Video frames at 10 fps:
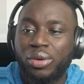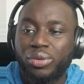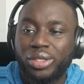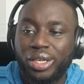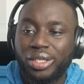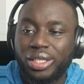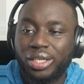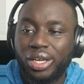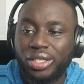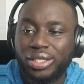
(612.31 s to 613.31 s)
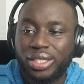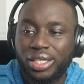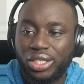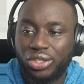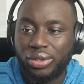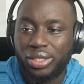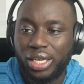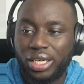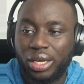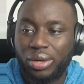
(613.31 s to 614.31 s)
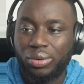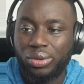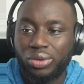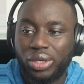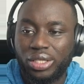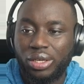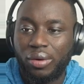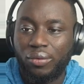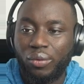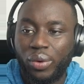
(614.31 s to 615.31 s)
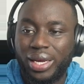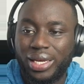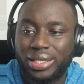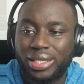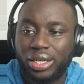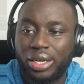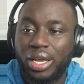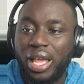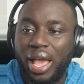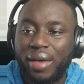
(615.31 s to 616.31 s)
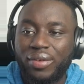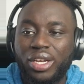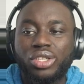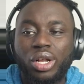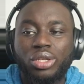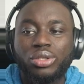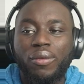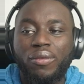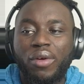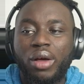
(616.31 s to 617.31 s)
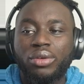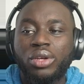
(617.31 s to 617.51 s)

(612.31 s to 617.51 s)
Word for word: resulting hunting injuries and equal rates of wear and tear. Evidence also found